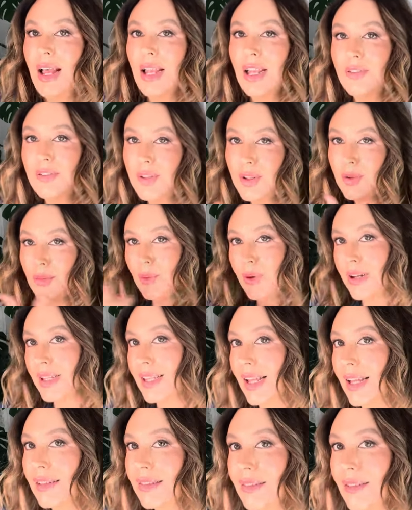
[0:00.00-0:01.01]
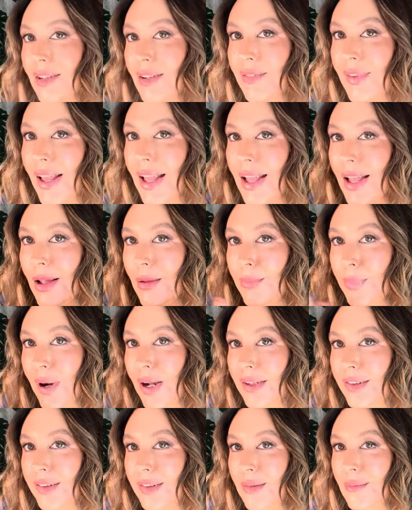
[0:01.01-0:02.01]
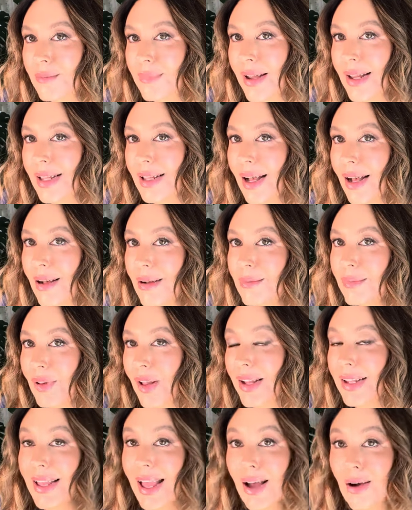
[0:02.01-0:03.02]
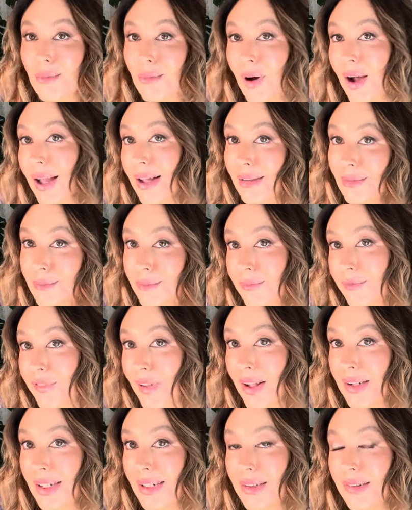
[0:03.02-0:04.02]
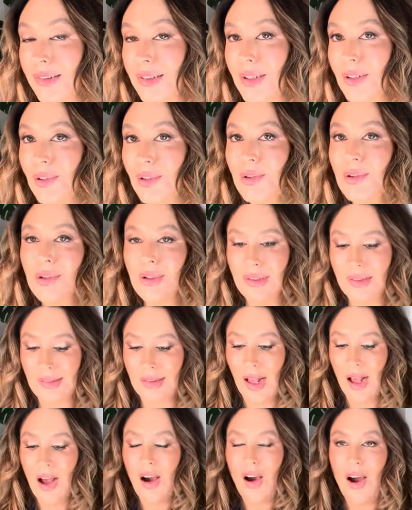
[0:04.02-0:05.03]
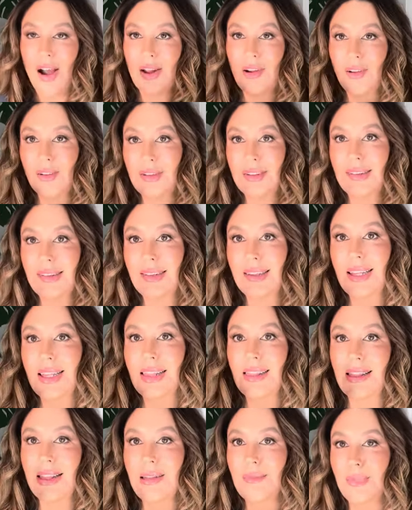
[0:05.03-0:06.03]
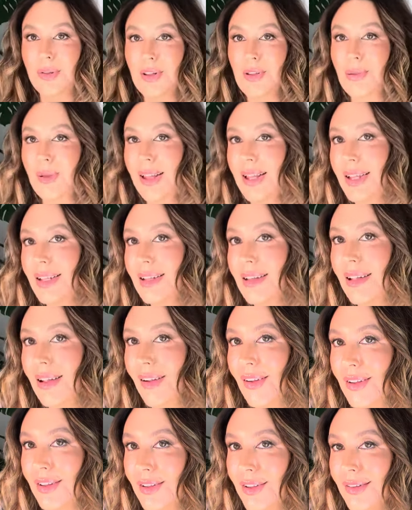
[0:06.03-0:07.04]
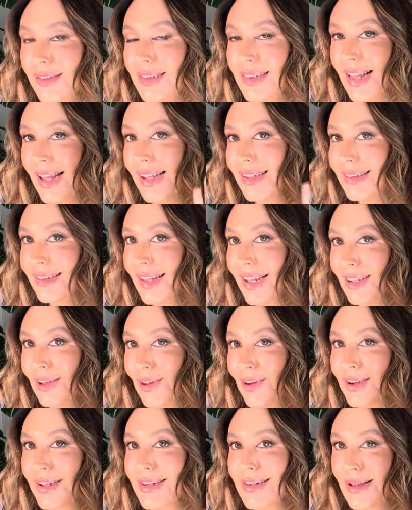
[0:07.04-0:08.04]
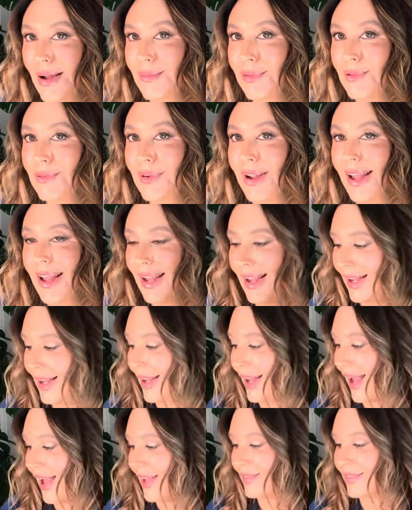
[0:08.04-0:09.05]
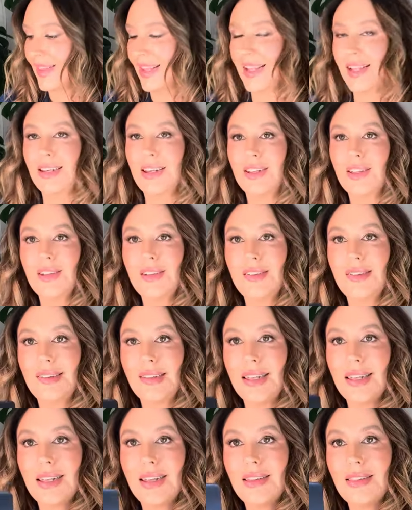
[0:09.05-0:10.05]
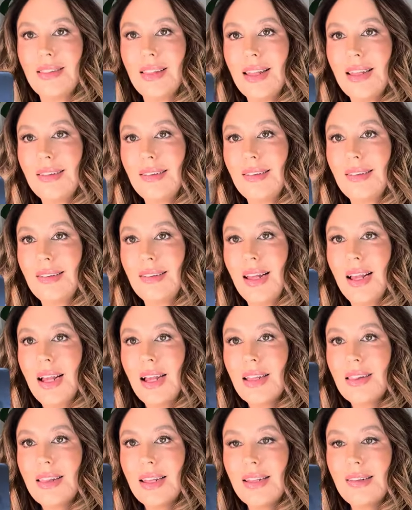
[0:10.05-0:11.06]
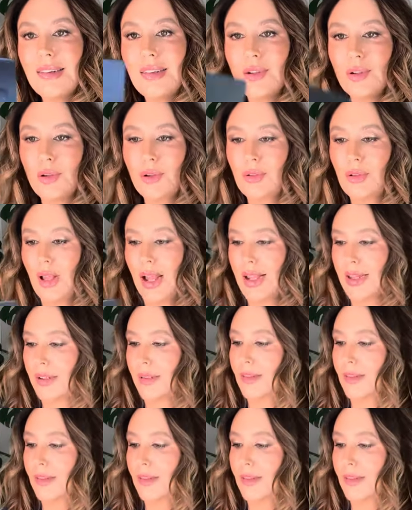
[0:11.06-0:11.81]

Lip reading: you want to get sort of airbrushed makeup, like how my foundation looks, I honestly think between using the Estee Lauder Double Wear and then using these little like